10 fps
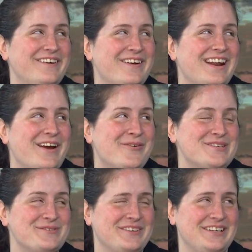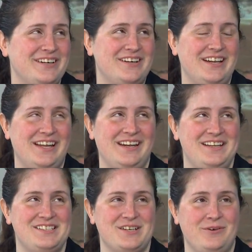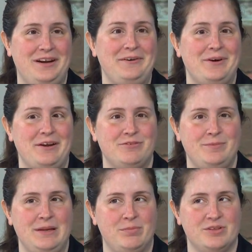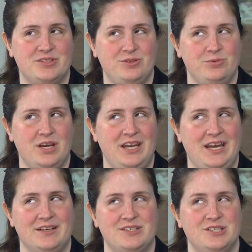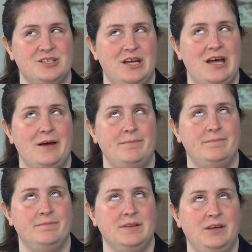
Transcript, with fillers: it, it was really good, and it's a great way for people to connect, um,